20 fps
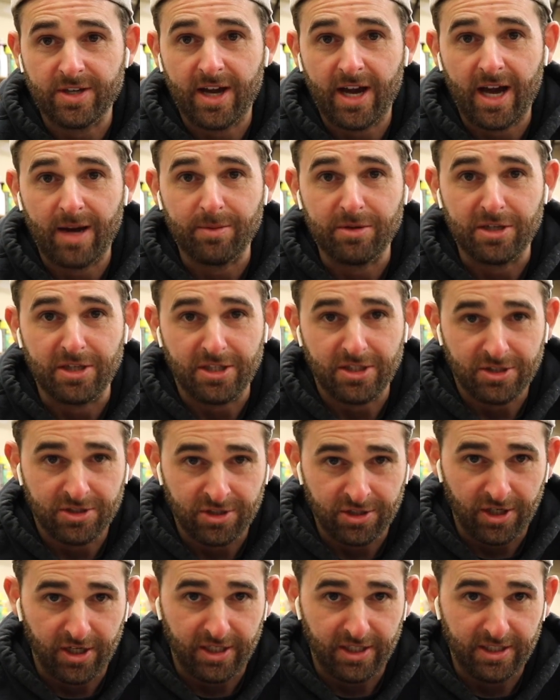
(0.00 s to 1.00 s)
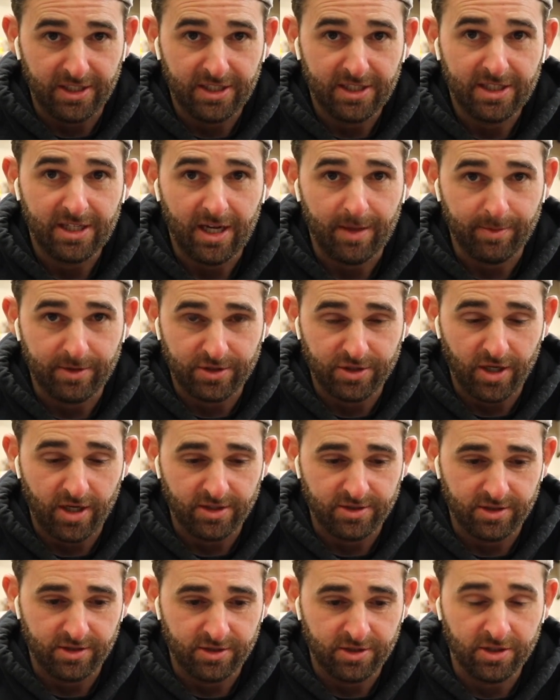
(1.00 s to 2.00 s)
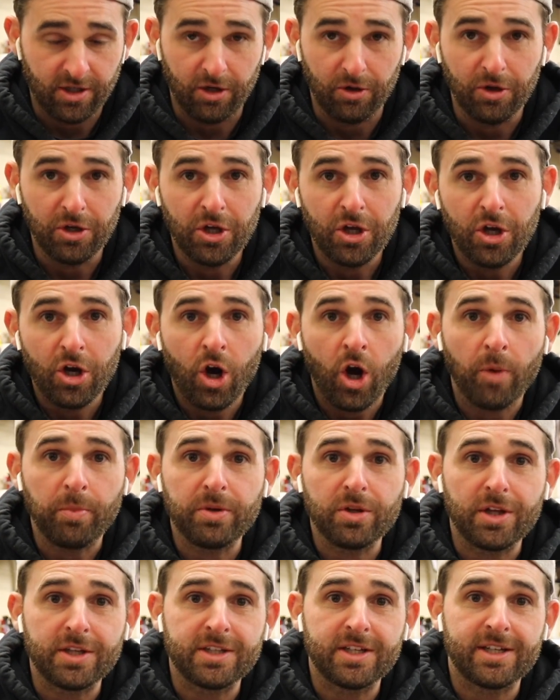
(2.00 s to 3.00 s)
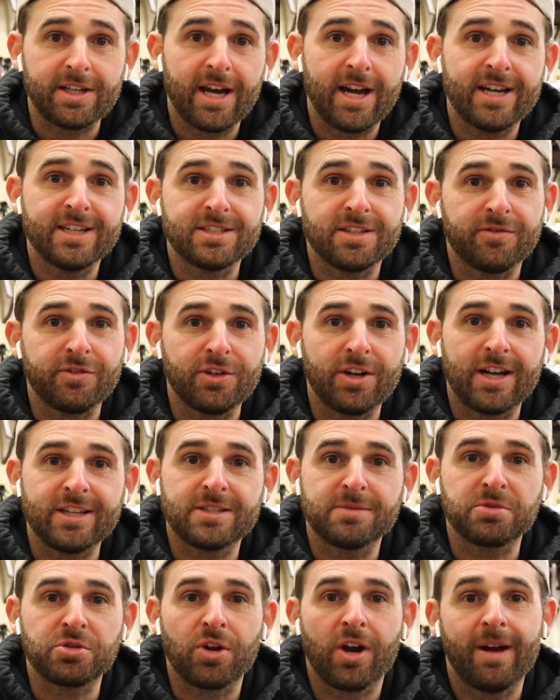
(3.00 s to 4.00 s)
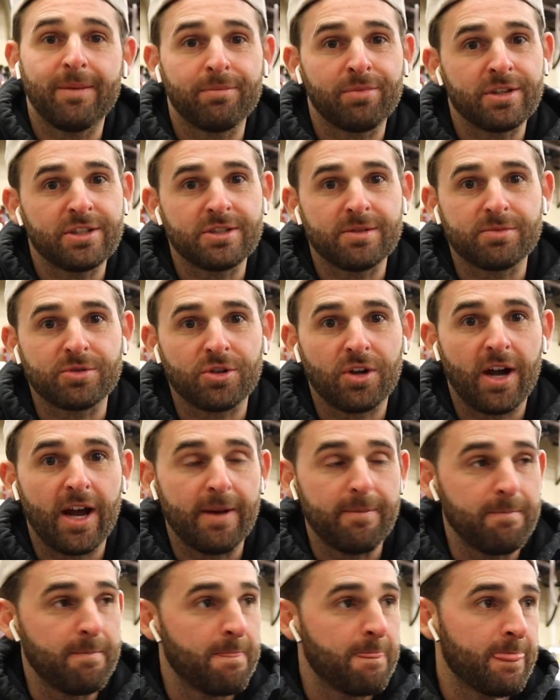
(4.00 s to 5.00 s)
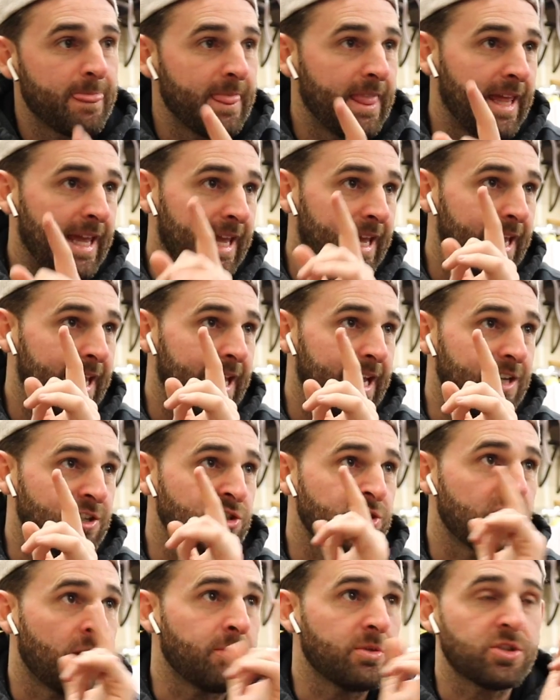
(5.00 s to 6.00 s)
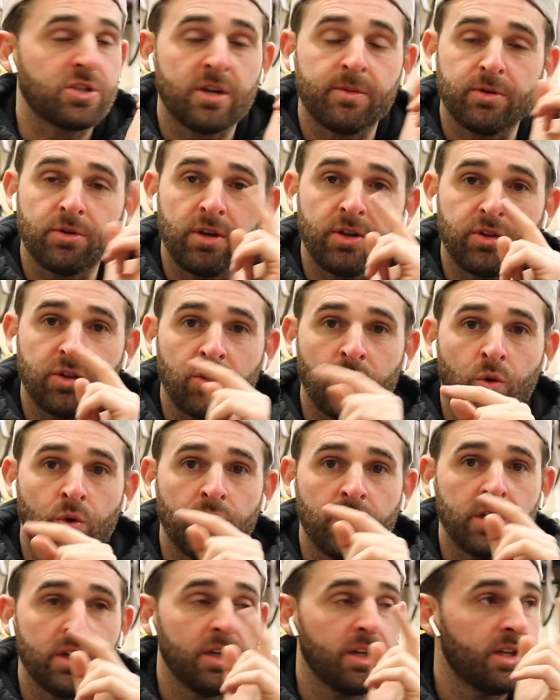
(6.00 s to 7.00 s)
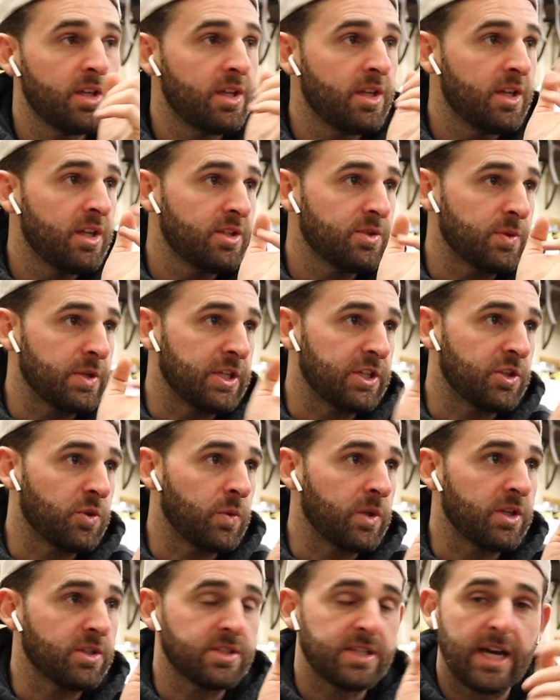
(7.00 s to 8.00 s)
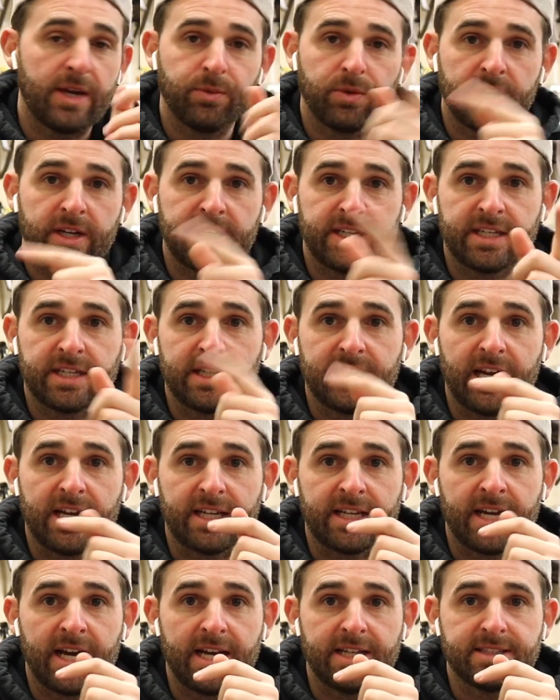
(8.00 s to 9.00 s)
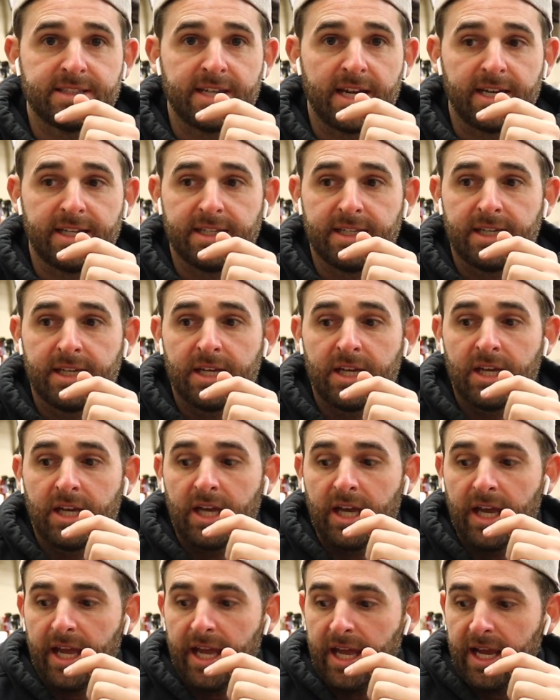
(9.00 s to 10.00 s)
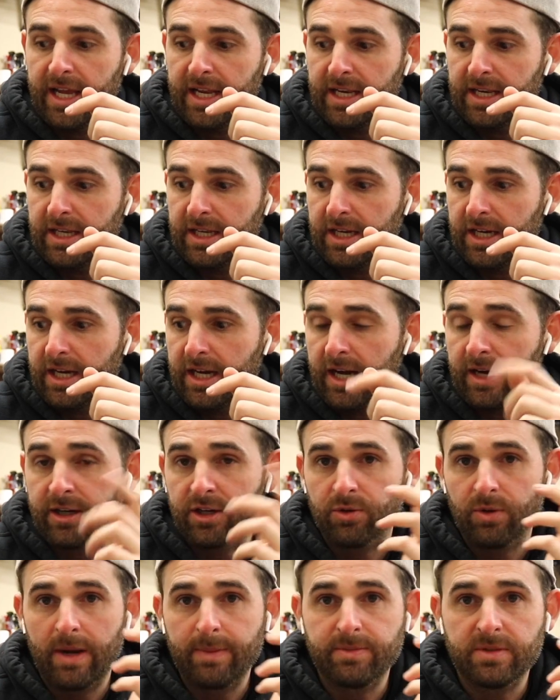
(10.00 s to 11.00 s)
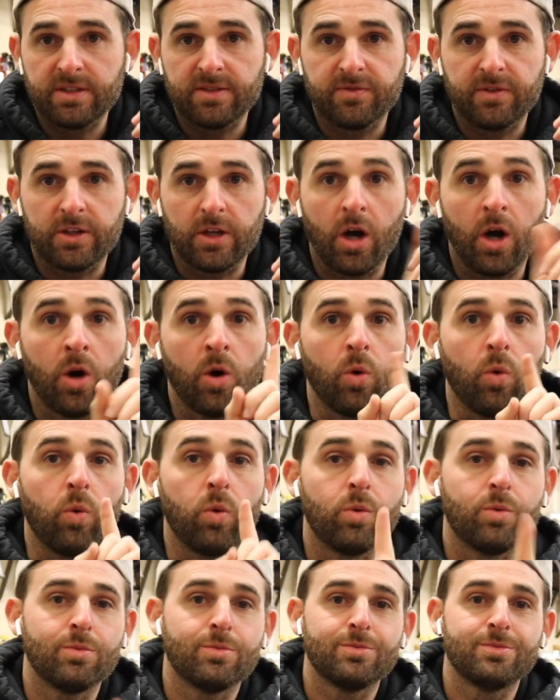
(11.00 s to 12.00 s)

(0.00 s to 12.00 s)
a hobby tonight. I'm exhausted. So hope you liked it, guys. If you're not subscribed, please subscribe. As summer's coming around the corner, as we get the wheels on, we're gonna get a lot of content. And I'm gonna wrap this video. Oh,